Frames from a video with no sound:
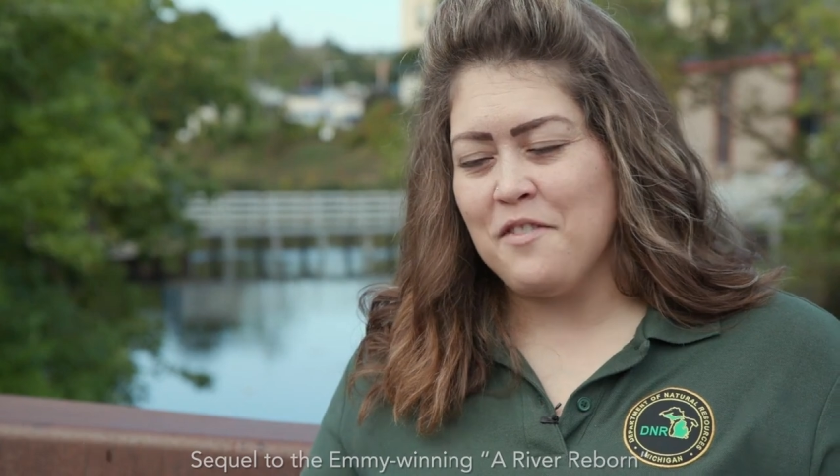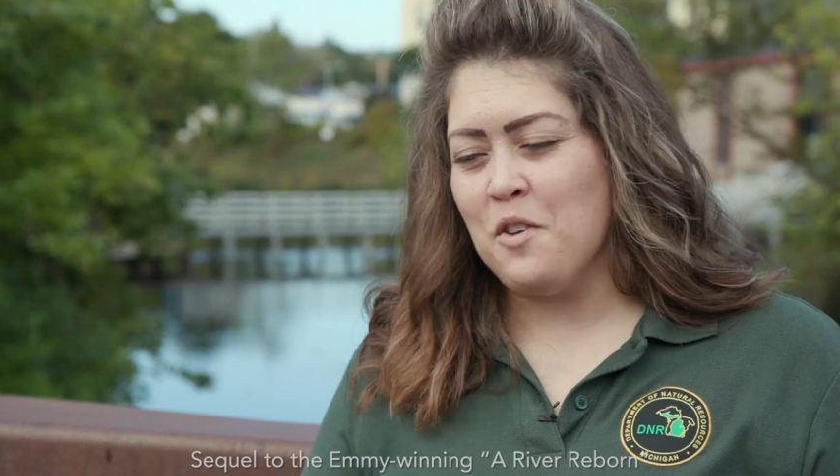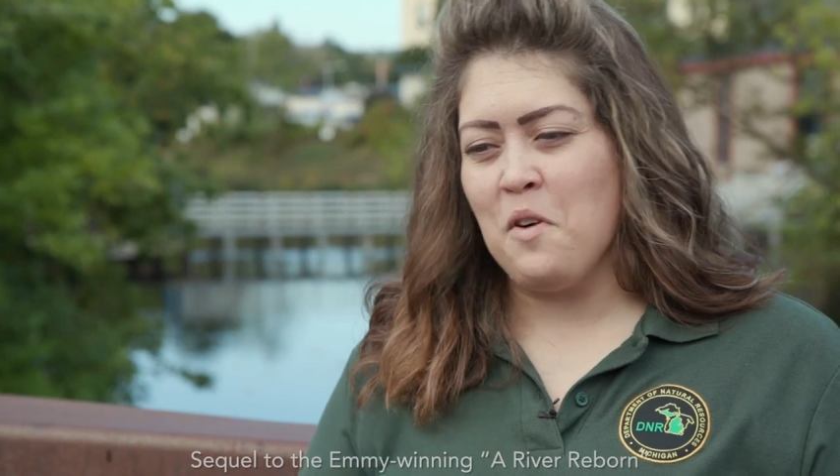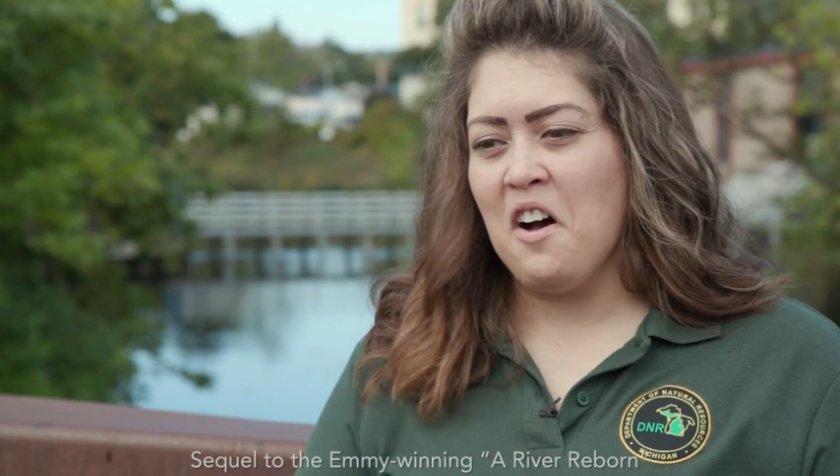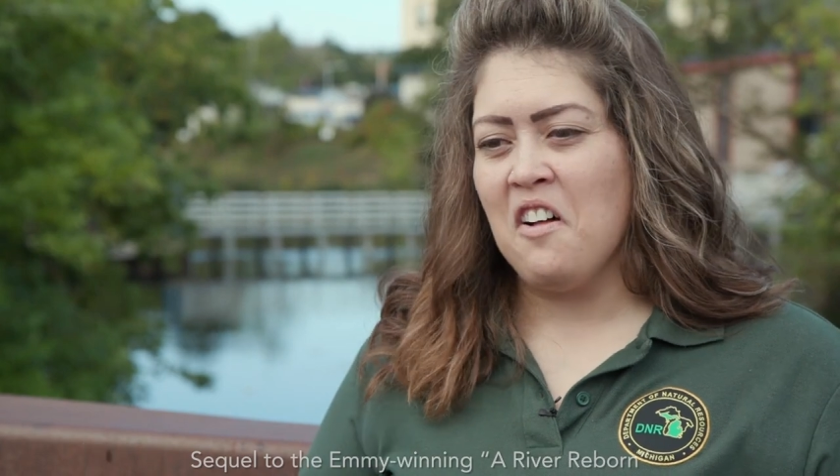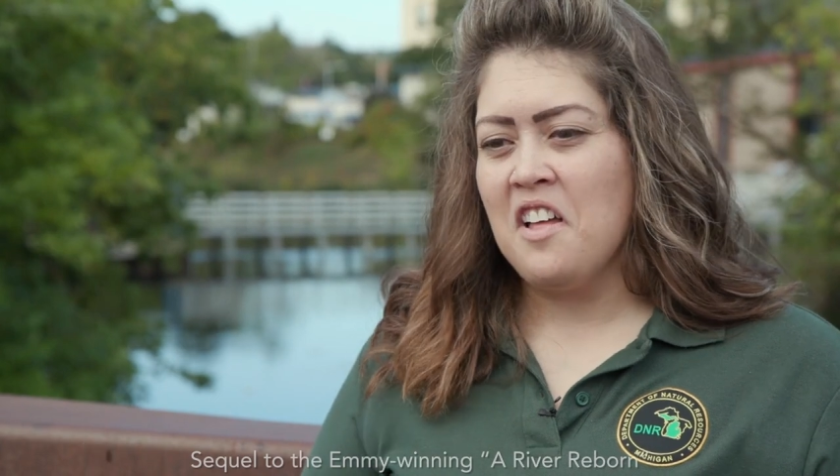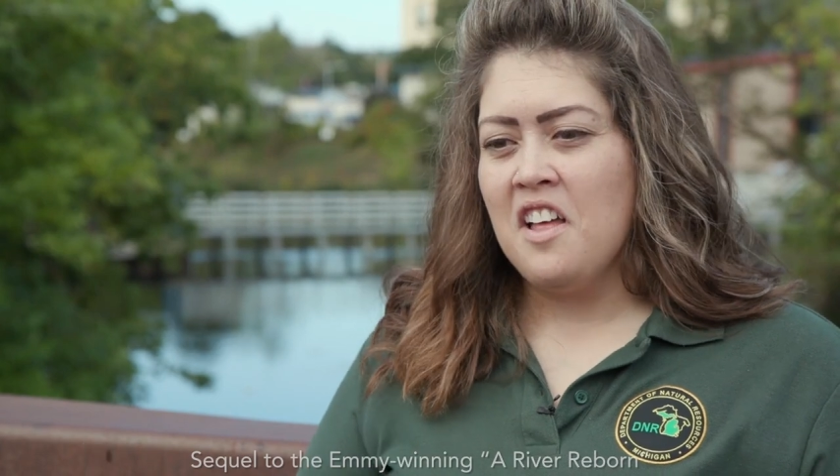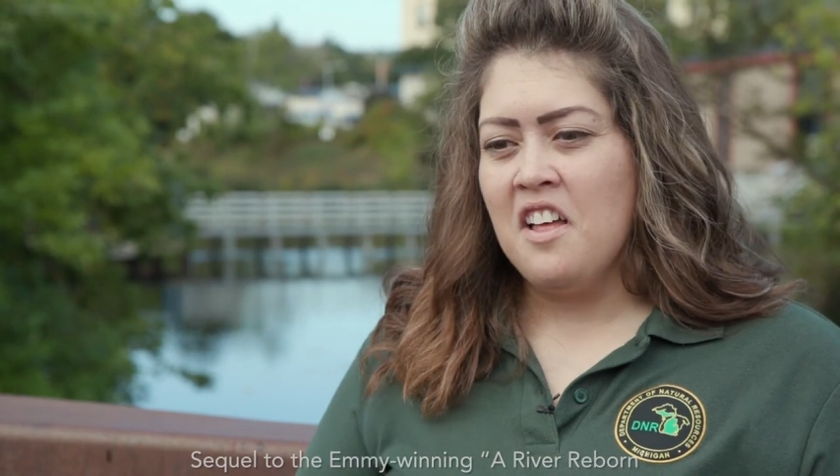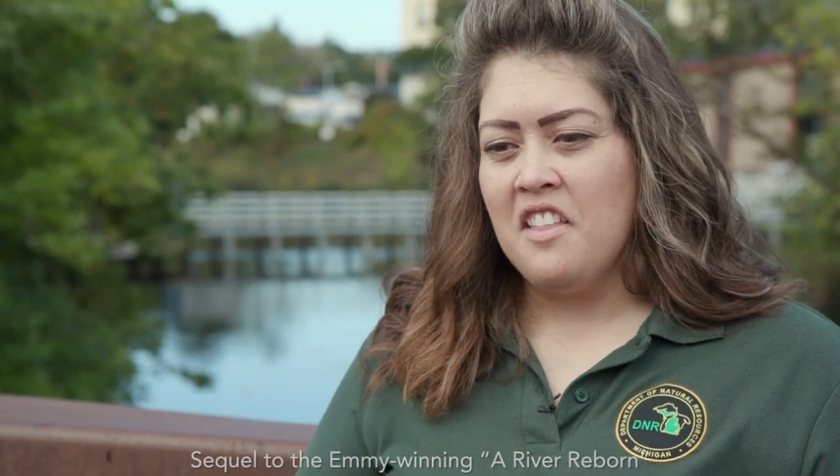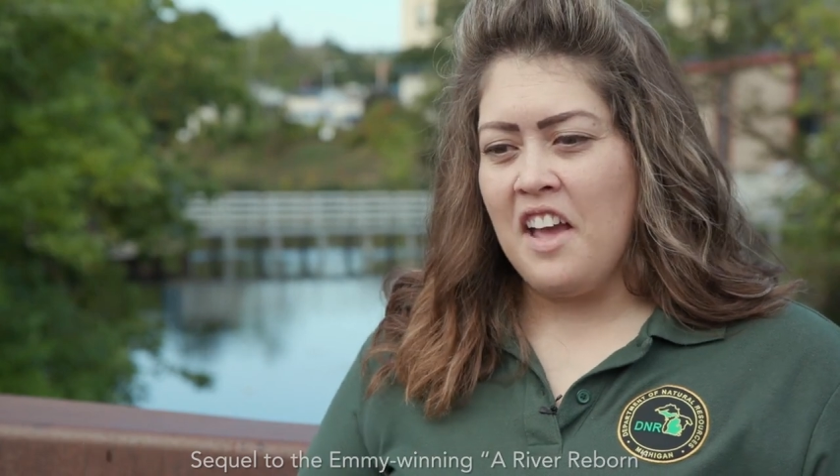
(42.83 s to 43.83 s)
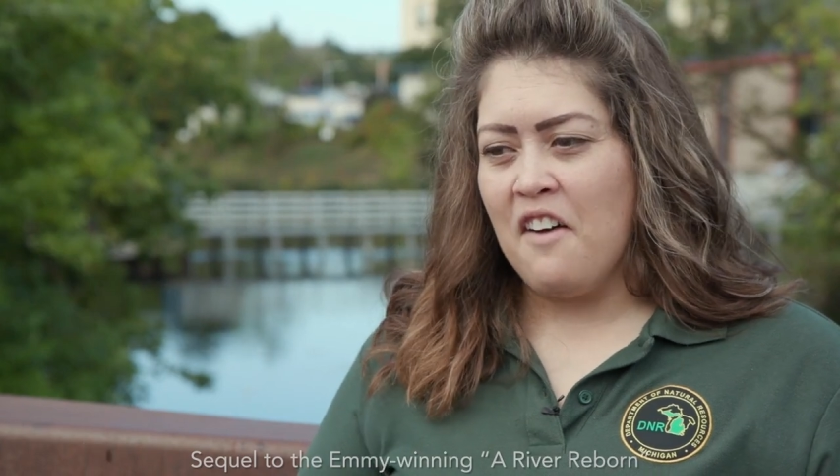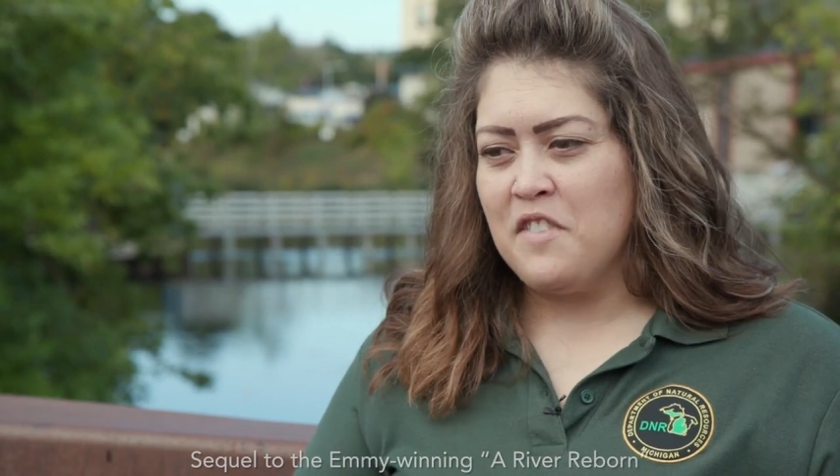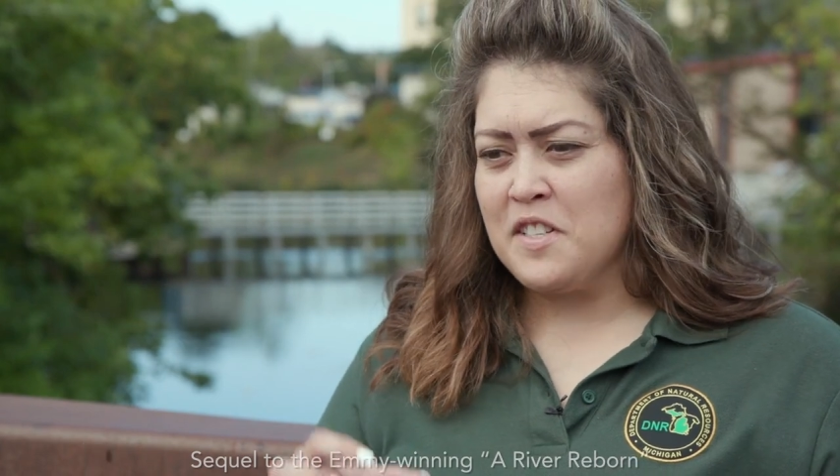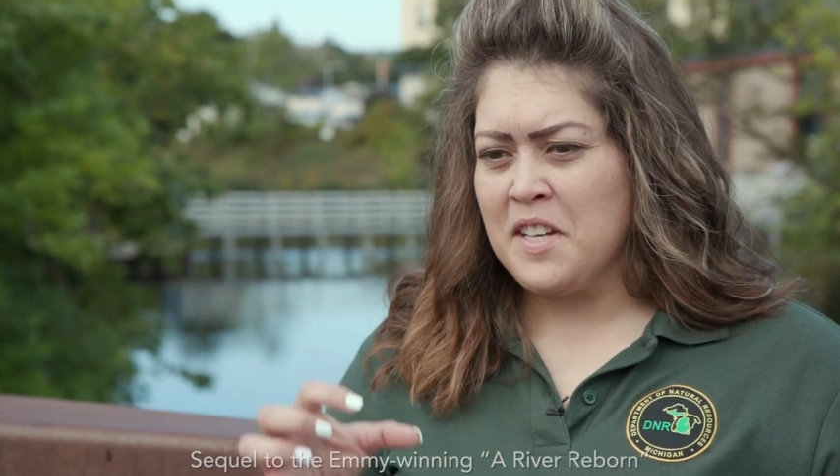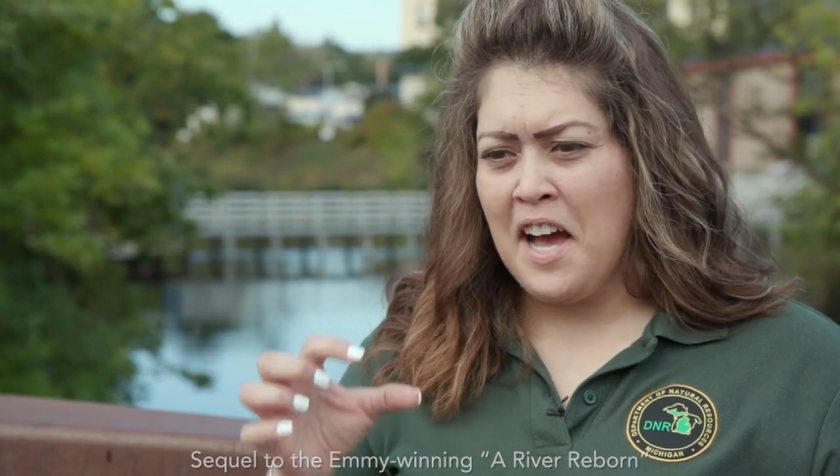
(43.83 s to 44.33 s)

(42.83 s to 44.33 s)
if you will. They have this